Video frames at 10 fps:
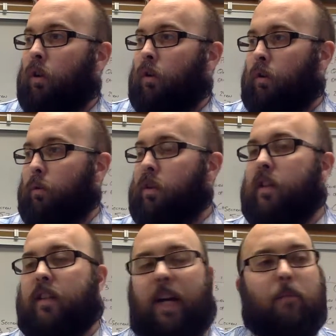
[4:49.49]
doing the
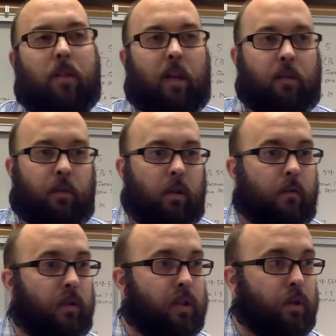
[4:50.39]
same thing as we did the
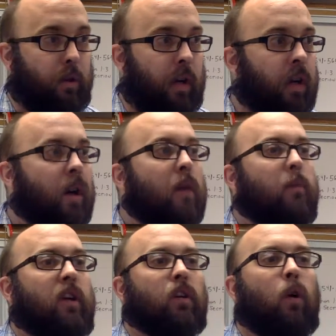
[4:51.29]
first 3, but
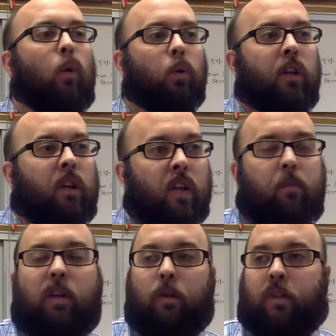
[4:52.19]
you're only going to be
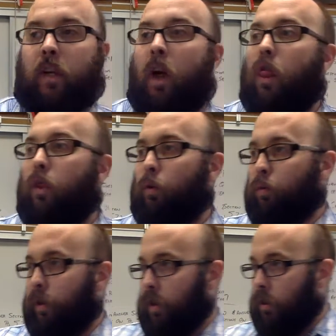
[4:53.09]
using the
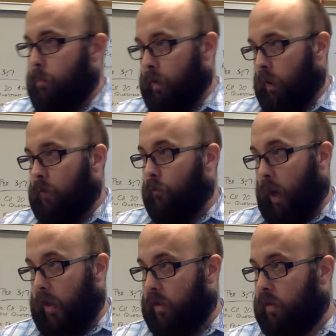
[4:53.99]
real Bill of
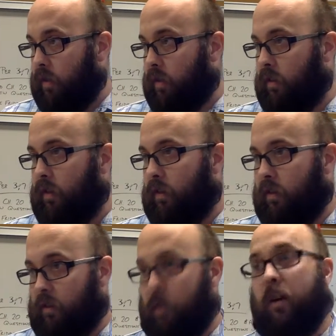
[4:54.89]
Rights.
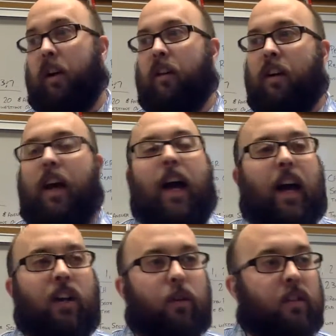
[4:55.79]
Okay? I
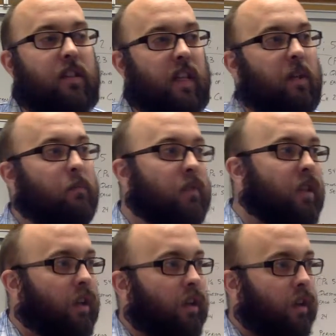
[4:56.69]
know it seems a
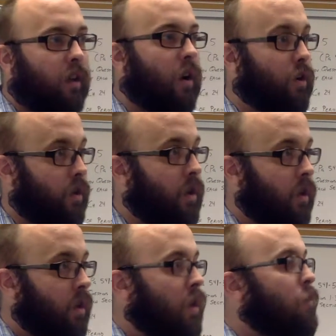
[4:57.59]
little harder,
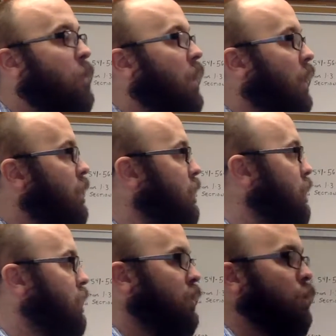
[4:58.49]

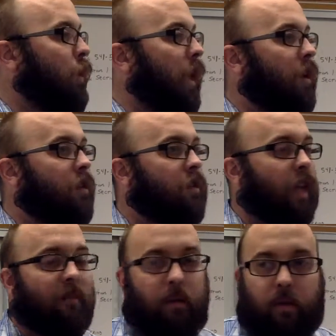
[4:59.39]
because you guys have
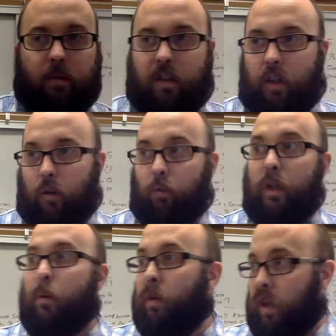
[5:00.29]
been using your
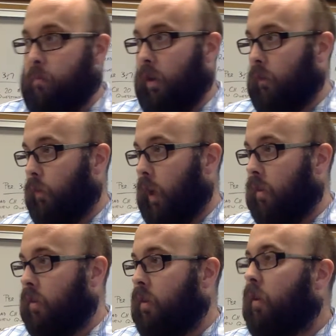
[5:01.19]
reworded Bill of
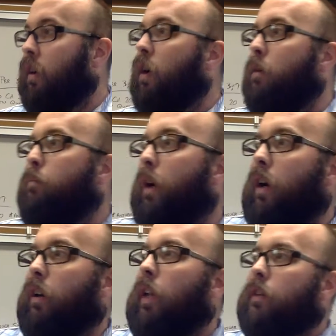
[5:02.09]
Rights. But
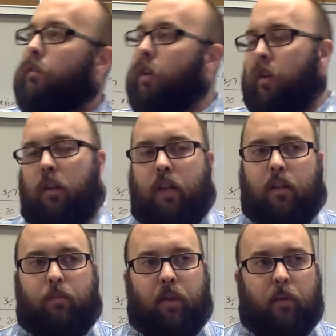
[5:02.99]
let's
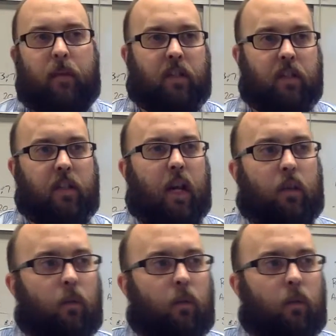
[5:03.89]
put the pieces together of